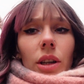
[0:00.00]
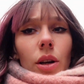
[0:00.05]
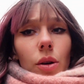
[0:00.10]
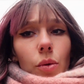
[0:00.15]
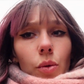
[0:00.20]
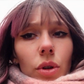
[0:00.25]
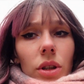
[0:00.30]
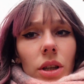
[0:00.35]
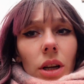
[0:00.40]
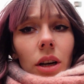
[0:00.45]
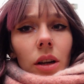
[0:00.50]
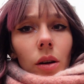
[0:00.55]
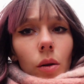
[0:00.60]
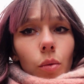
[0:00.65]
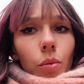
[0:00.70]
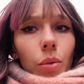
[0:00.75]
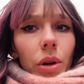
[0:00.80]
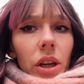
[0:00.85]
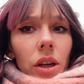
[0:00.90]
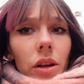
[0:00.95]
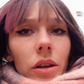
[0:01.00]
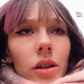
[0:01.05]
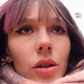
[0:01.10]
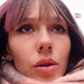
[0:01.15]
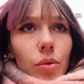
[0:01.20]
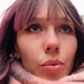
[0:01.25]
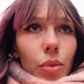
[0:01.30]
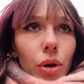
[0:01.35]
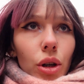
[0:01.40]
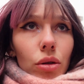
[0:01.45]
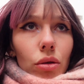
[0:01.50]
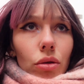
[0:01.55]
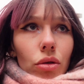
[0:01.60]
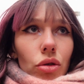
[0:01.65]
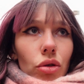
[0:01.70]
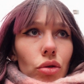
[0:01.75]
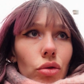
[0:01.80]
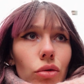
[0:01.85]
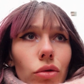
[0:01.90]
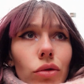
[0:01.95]
and it was a little bit
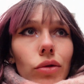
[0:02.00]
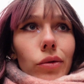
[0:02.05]
expensive